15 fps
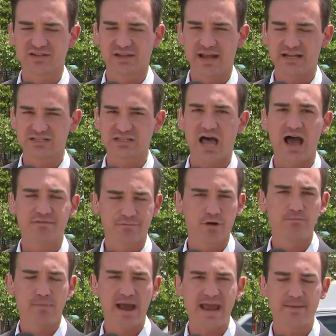latest live
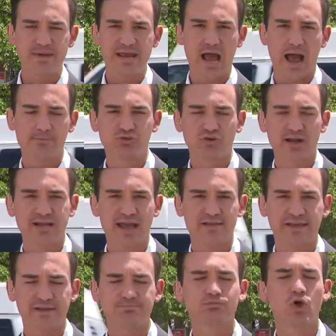from Miami. I'm Trent
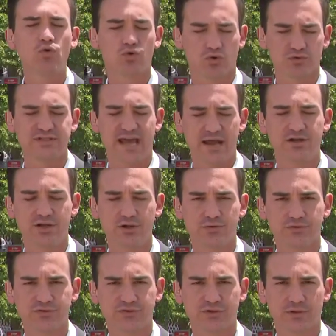Kelly, Local 10 News.